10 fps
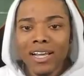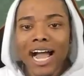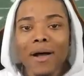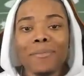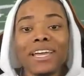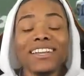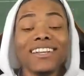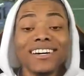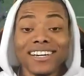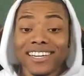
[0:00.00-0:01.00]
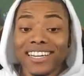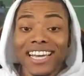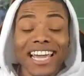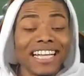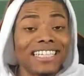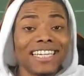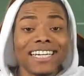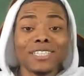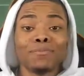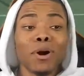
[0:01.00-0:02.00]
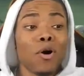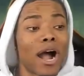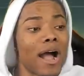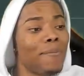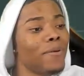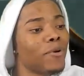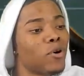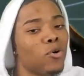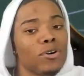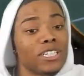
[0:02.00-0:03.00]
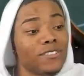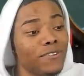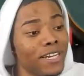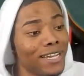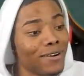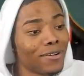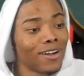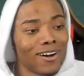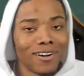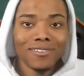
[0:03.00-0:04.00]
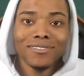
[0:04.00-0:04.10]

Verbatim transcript: I mean, look, it took us, bro. I've been recording this video, y'all.